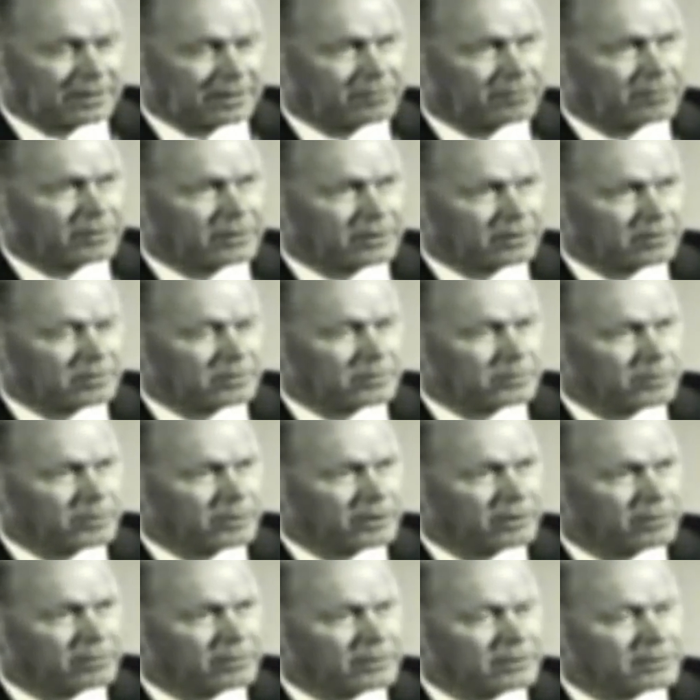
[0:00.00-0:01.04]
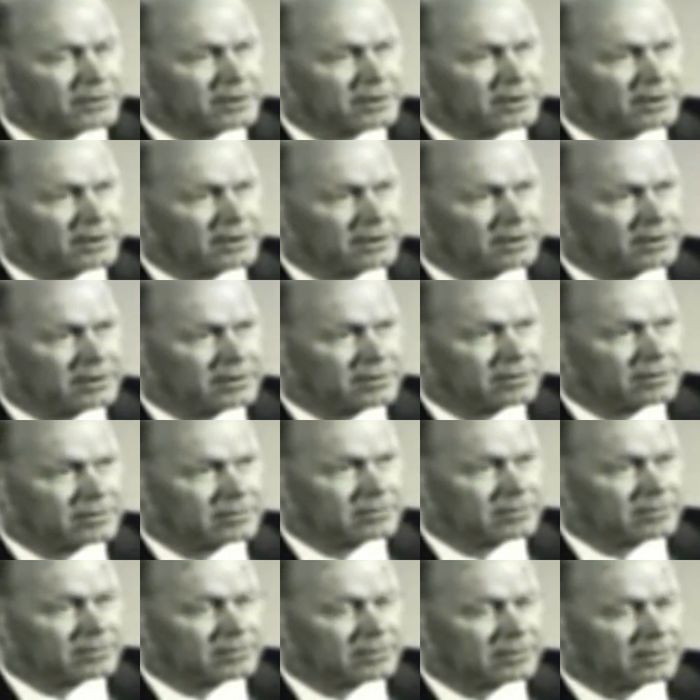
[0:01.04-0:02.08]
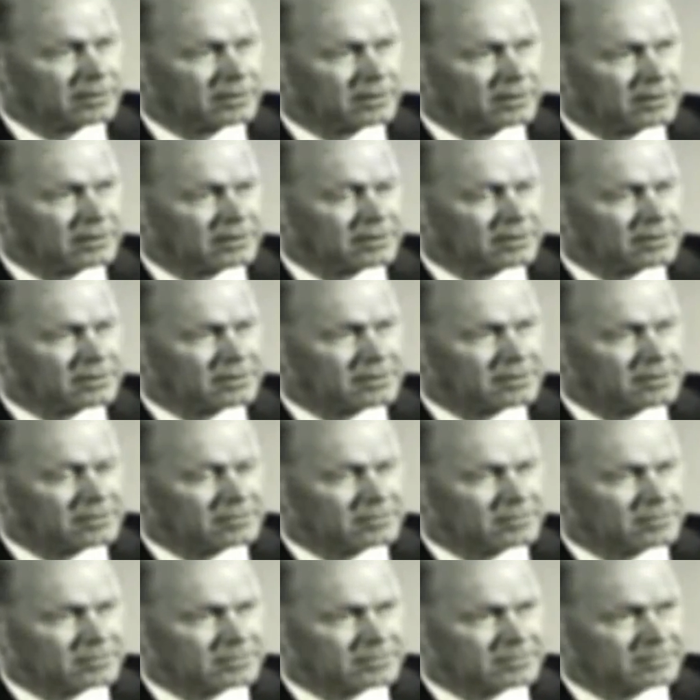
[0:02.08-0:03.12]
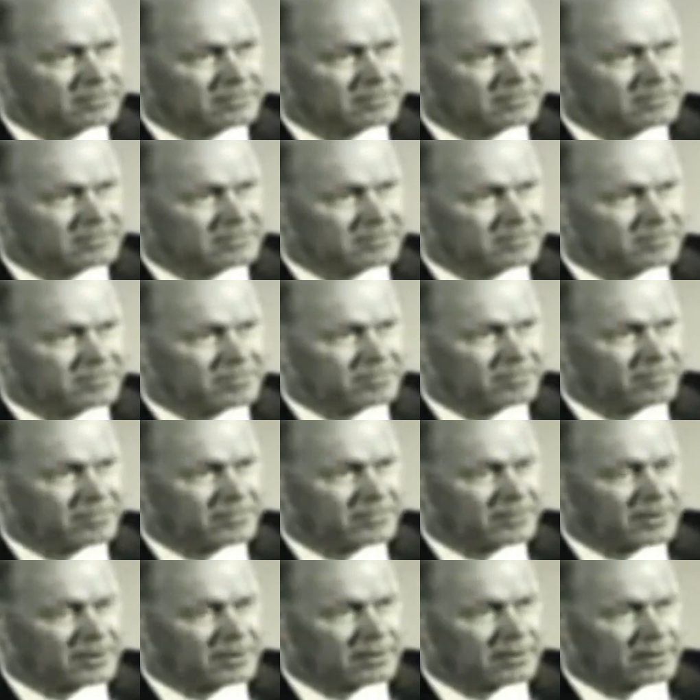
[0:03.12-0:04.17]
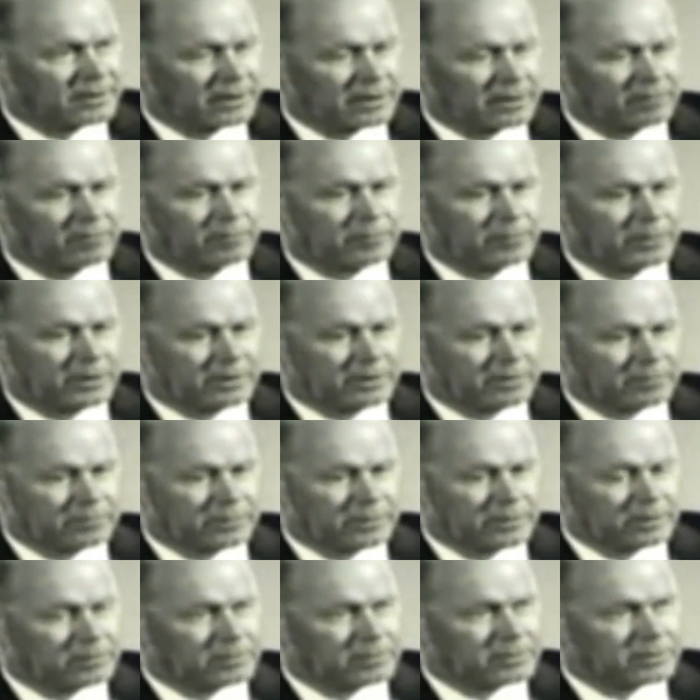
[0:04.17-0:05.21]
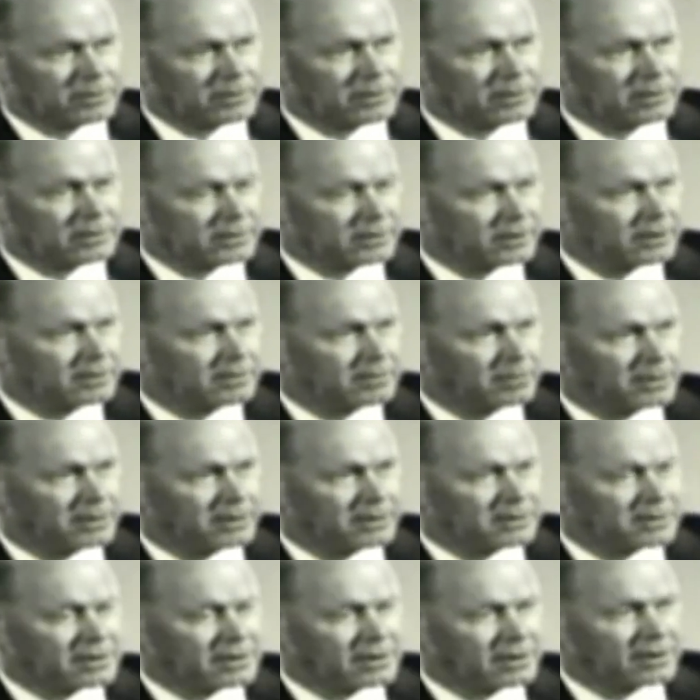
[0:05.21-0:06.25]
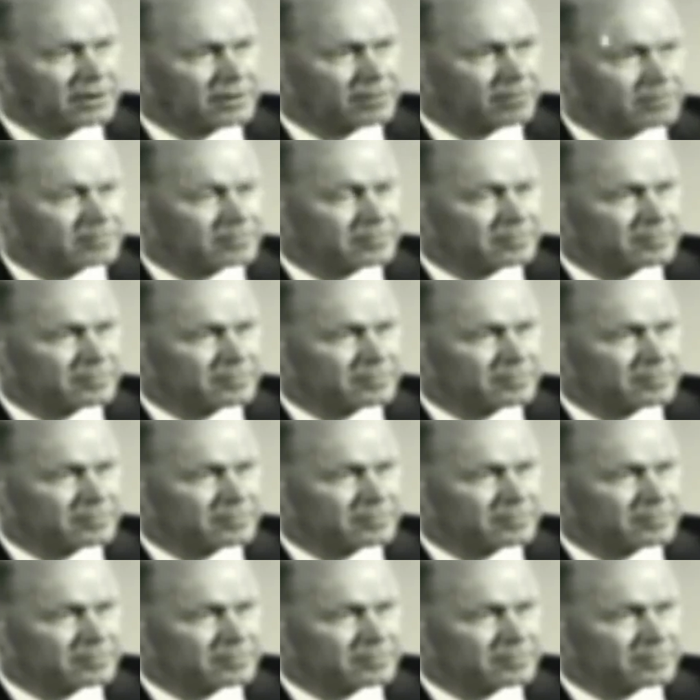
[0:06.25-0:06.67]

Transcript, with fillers: F equals 1 over T. F equals 1 over T. F being frequency and T being time.